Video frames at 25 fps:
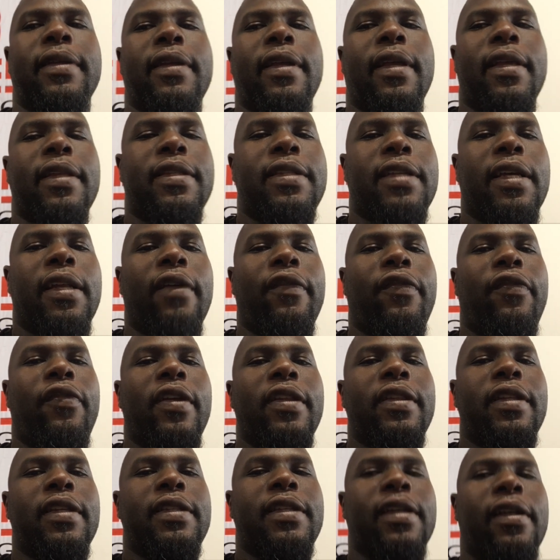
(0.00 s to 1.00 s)
And tell a
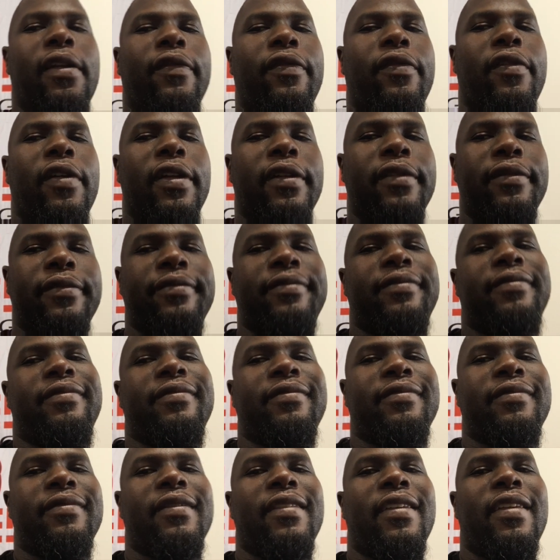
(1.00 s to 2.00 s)
friend to tell a friend.
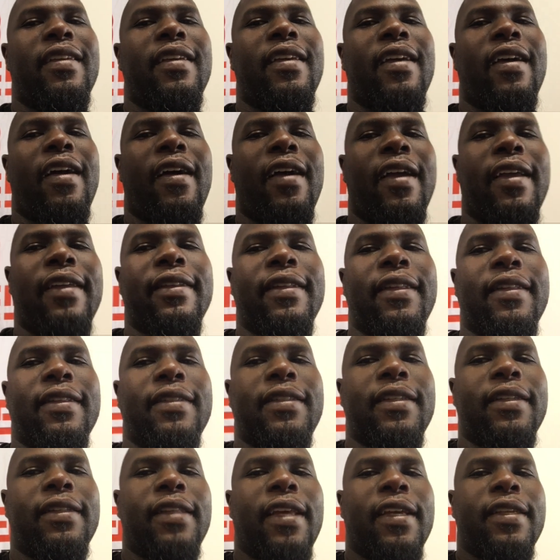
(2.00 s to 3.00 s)
All right.
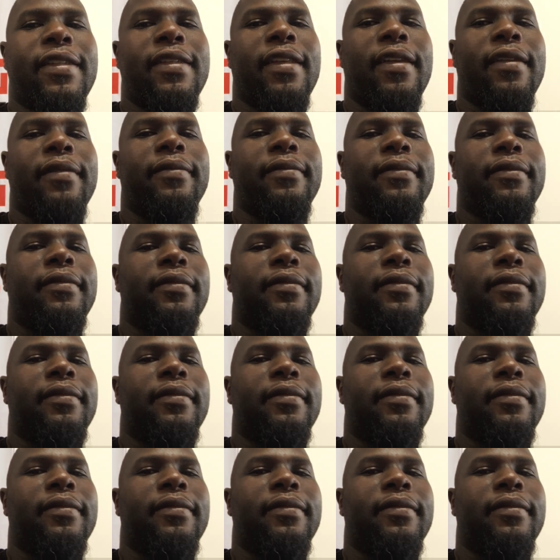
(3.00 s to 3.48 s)
Till next time.